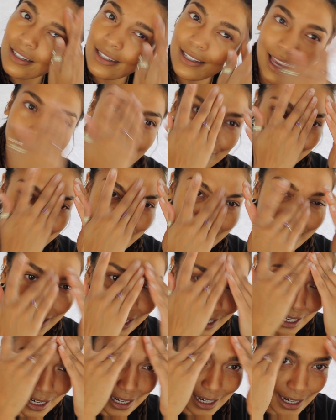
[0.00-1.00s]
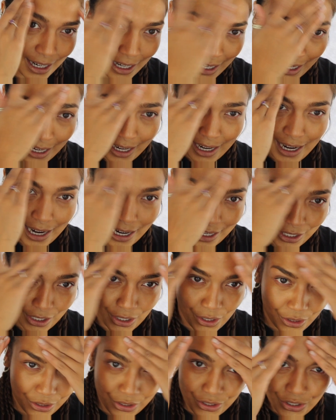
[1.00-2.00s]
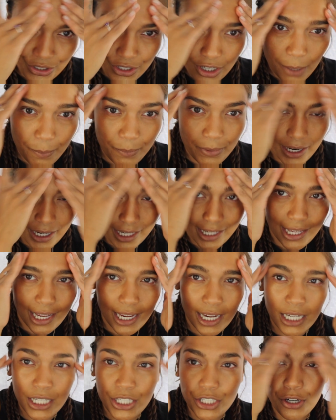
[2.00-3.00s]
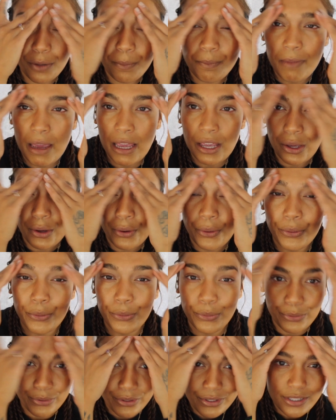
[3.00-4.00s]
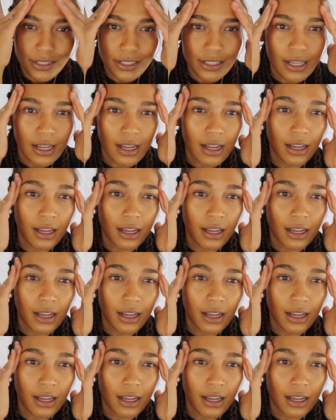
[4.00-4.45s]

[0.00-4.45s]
Get ready and go to the shop and get your mangoes.